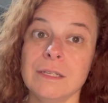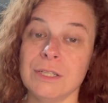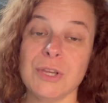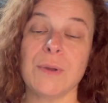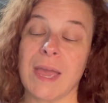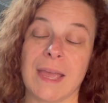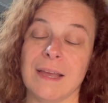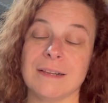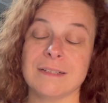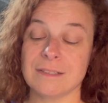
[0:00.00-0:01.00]
You
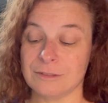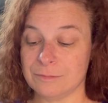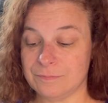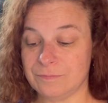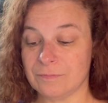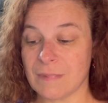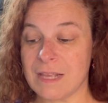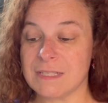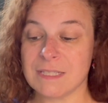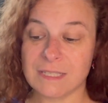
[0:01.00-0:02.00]
can't.
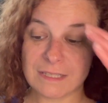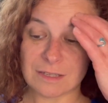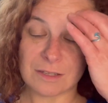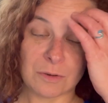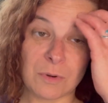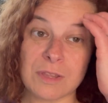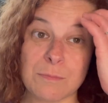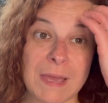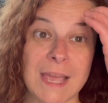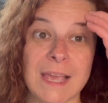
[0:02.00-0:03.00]
It's with
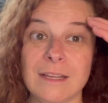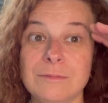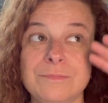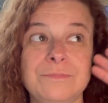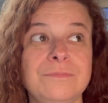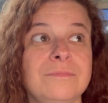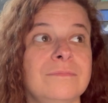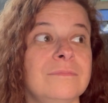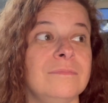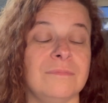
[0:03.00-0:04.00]
me.
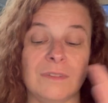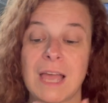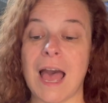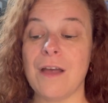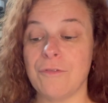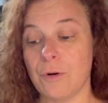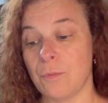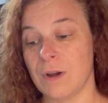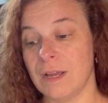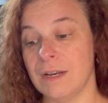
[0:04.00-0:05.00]
I for
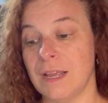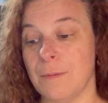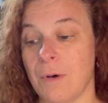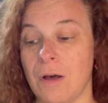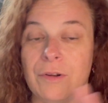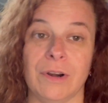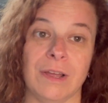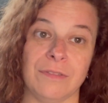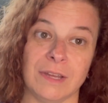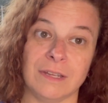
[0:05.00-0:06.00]
one am all or
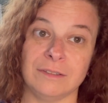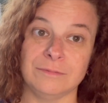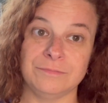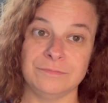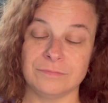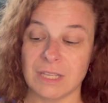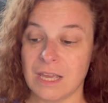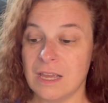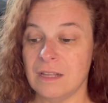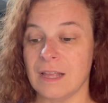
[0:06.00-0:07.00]
nothing.
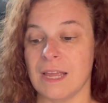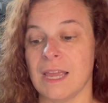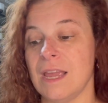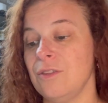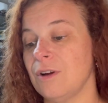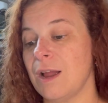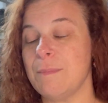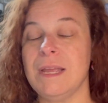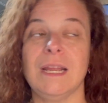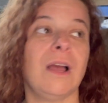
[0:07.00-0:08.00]
Like either I'm
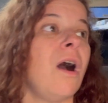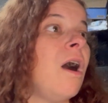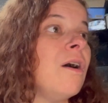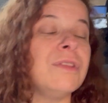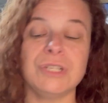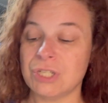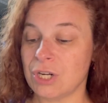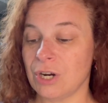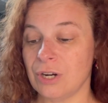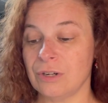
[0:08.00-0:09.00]
eating all the
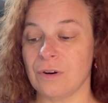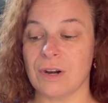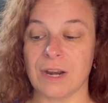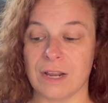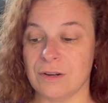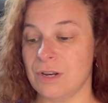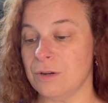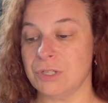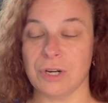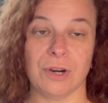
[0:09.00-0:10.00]
sugar or no, no
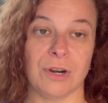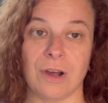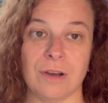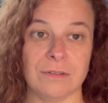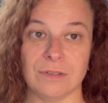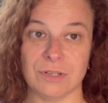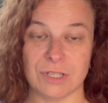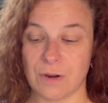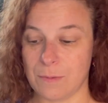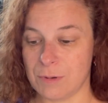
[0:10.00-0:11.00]
sugar at all. There's
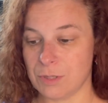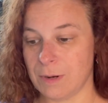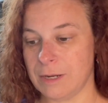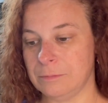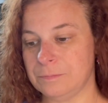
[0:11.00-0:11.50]
no in between.